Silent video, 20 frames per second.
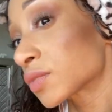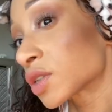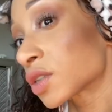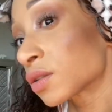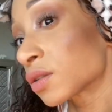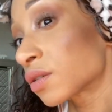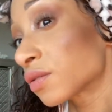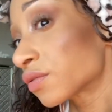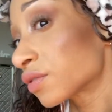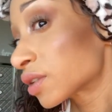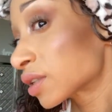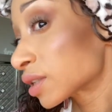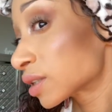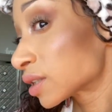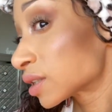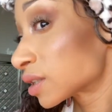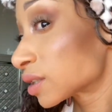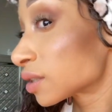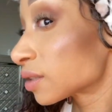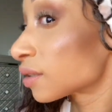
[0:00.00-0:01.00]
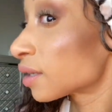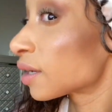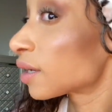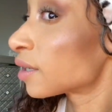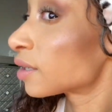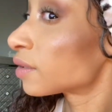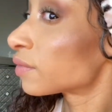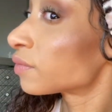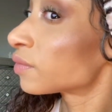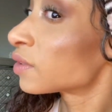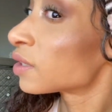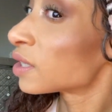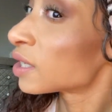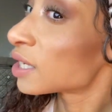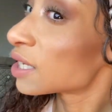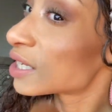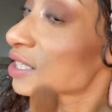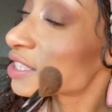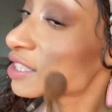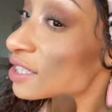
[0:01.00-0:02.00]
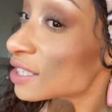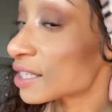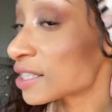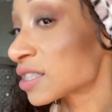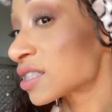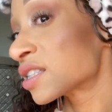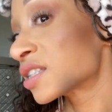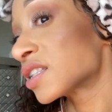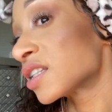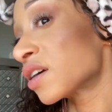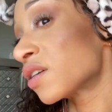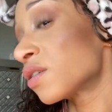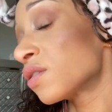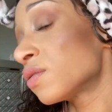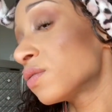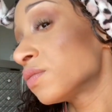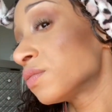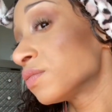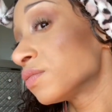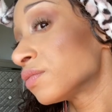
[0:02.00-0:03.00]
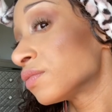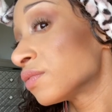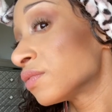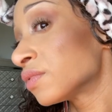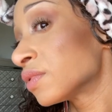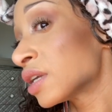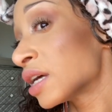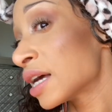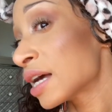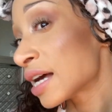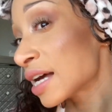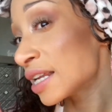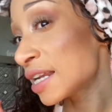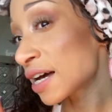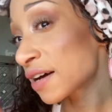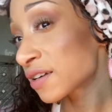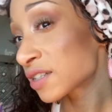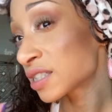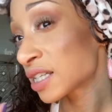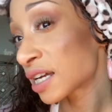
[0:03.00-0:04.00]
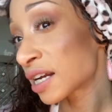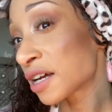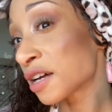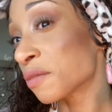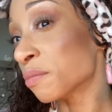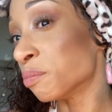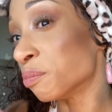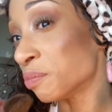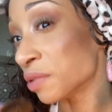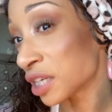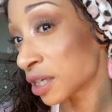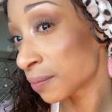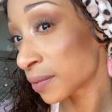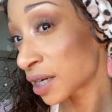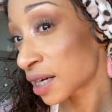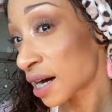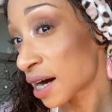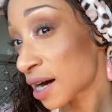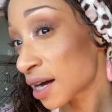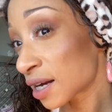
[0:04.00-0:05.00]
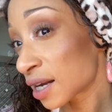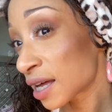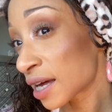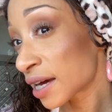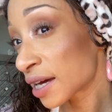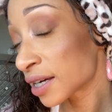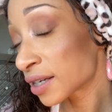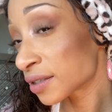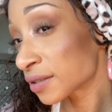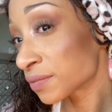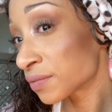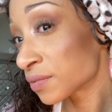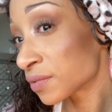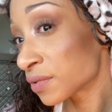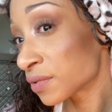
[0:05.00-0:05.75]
Don't know if you can see that. It's nice and subtle. Now it's not a beaming highlight.